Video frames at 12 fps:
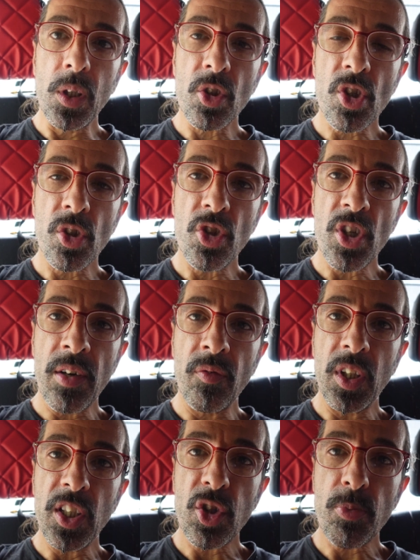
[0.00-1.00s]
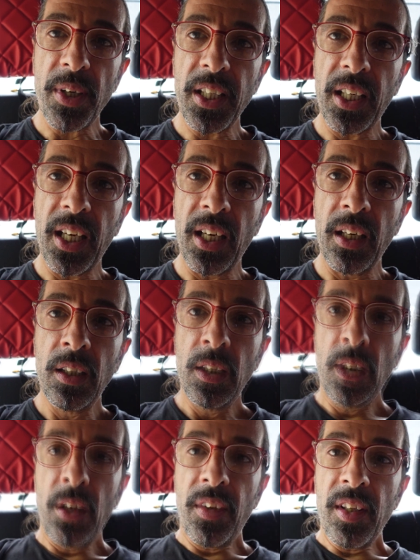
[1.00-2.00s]
So generally speaking,
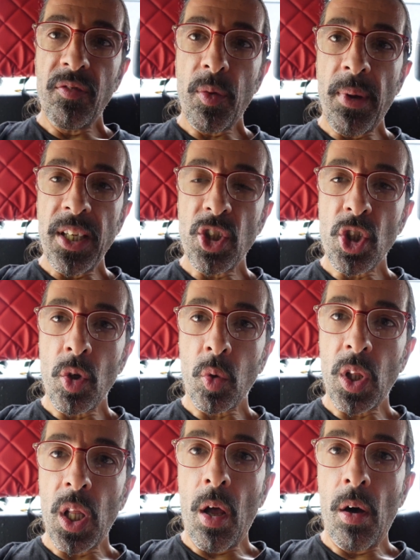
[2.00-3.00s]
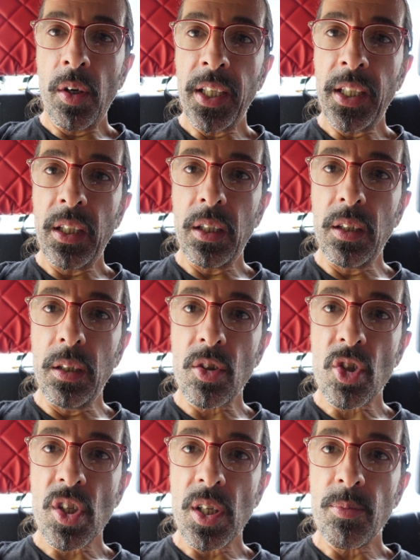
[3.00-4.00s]
the information online
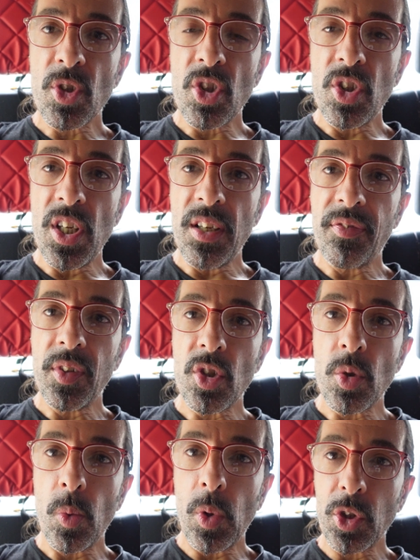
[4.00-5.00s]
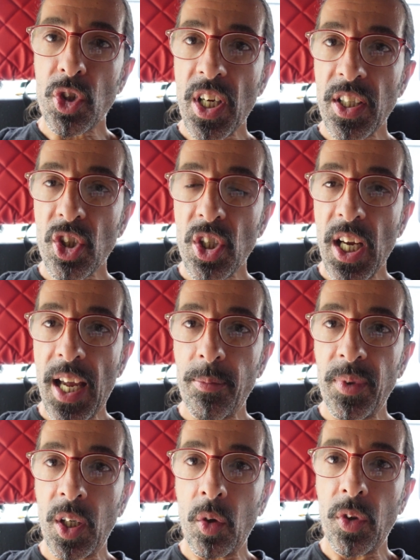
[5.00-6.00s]
seems to differ to what's actually
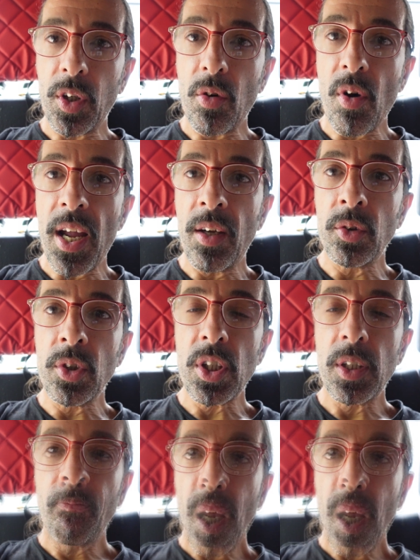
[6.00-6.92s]
happening on the ground.